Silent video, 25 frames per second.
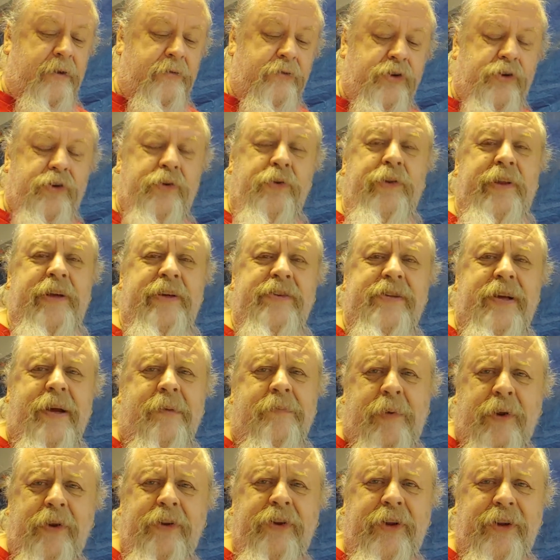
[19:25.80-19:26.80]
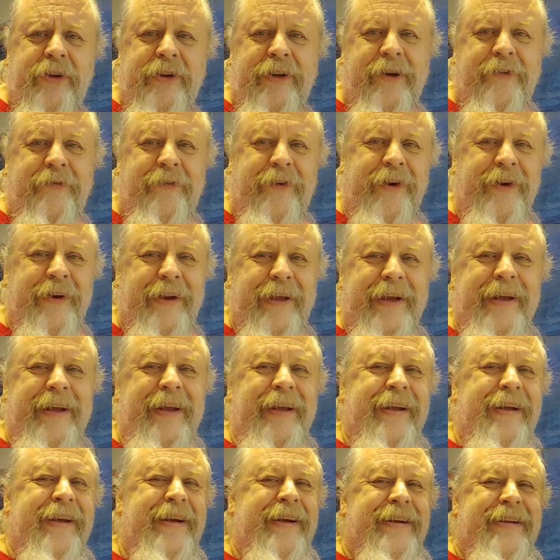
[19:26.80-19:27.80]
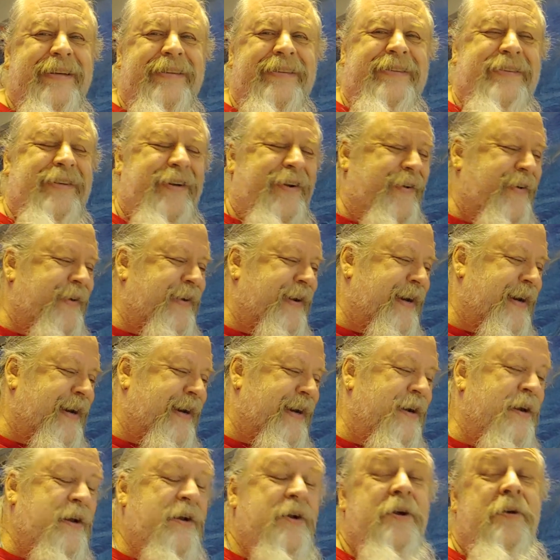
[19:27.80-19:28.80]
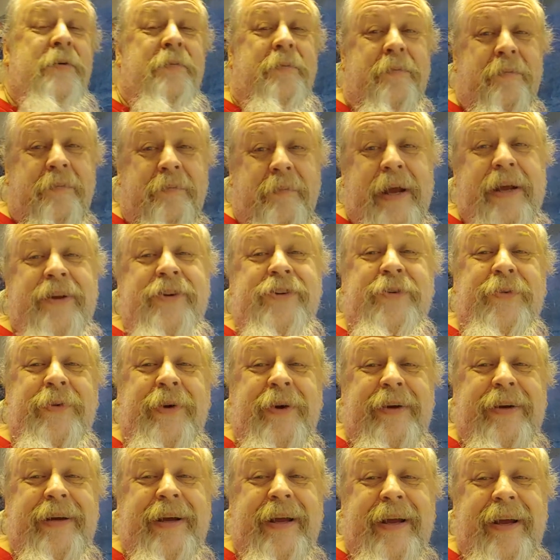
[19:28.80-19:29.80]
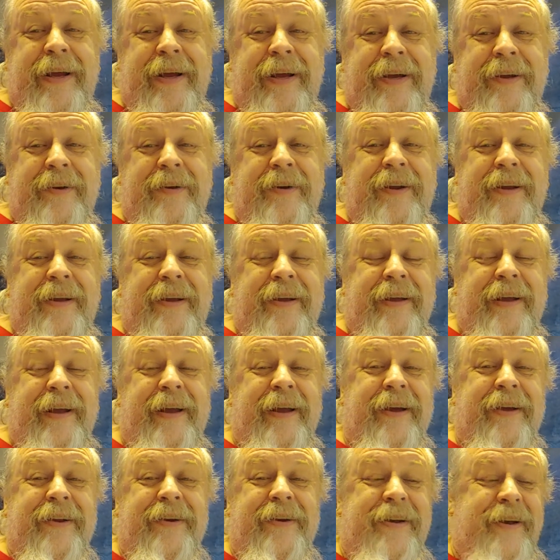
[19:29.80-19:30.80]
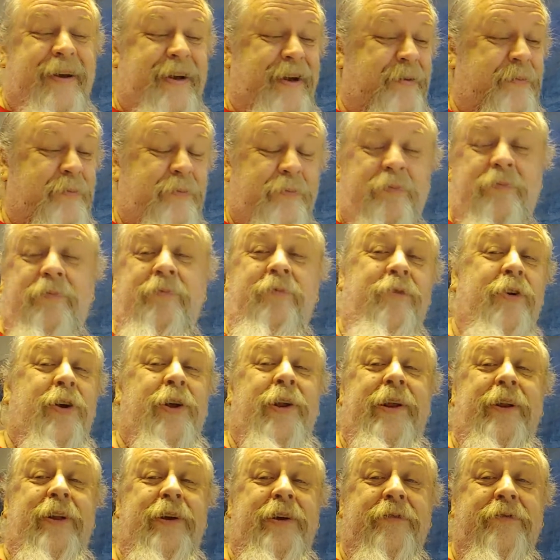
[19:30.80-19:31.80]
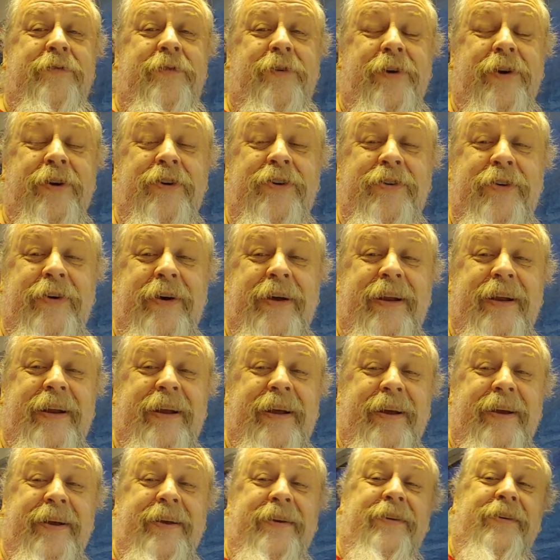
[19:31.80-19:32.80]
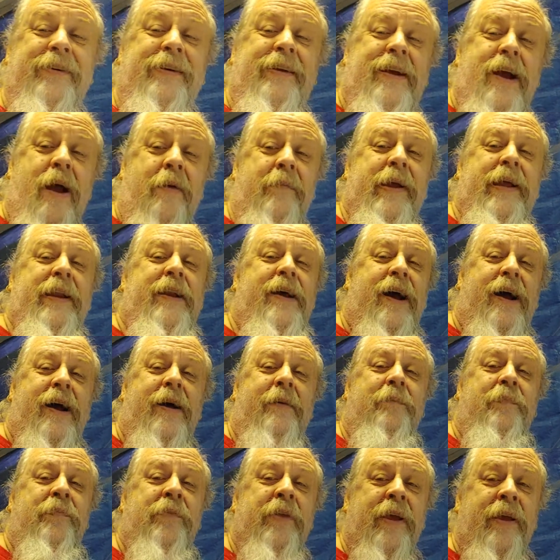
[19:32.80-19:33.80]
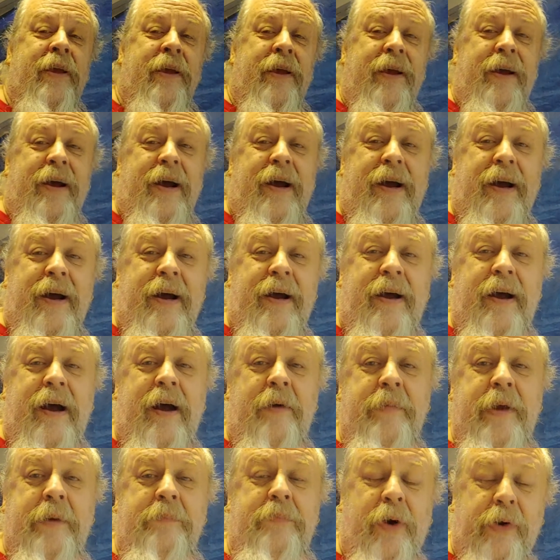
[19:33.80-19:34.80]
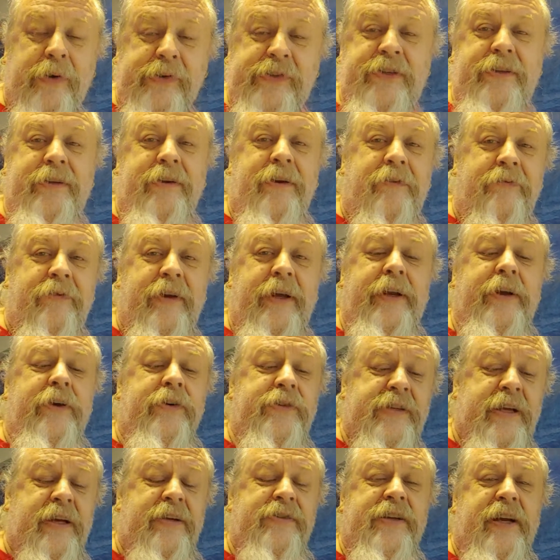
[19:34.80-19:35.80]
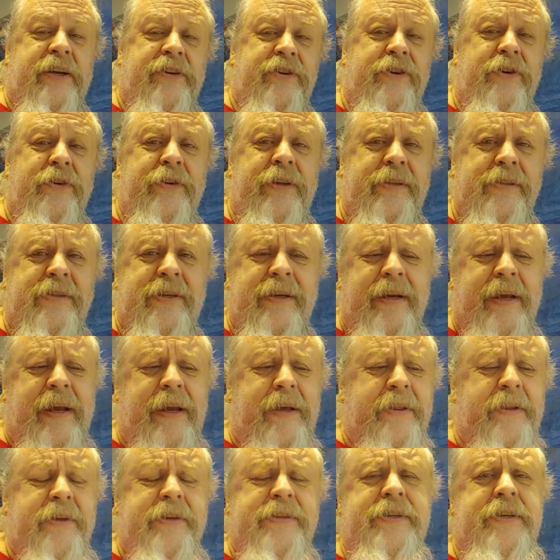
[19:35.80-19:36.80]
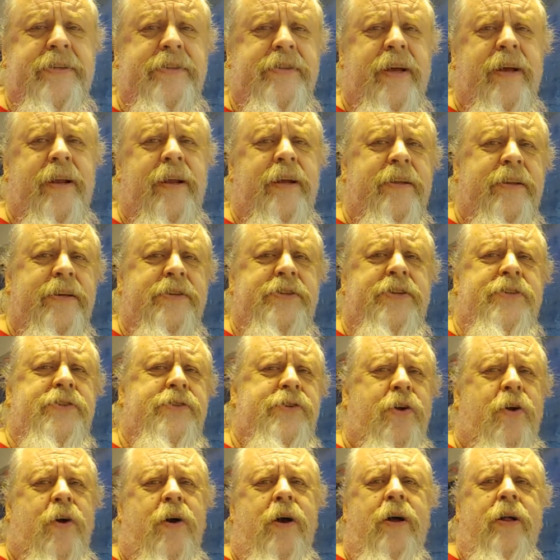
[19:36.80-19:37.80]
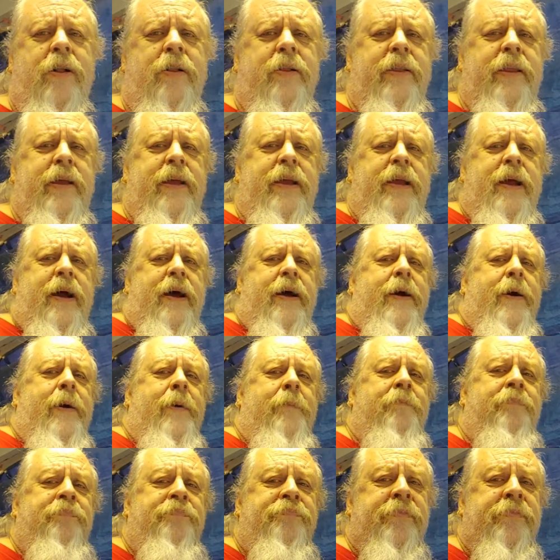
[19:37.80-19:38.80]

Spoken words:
do these up a little differently. So major work ahead, and I'm really looking forward to it. And coming up, I'll be posting the videos as I do this. Again, this is called the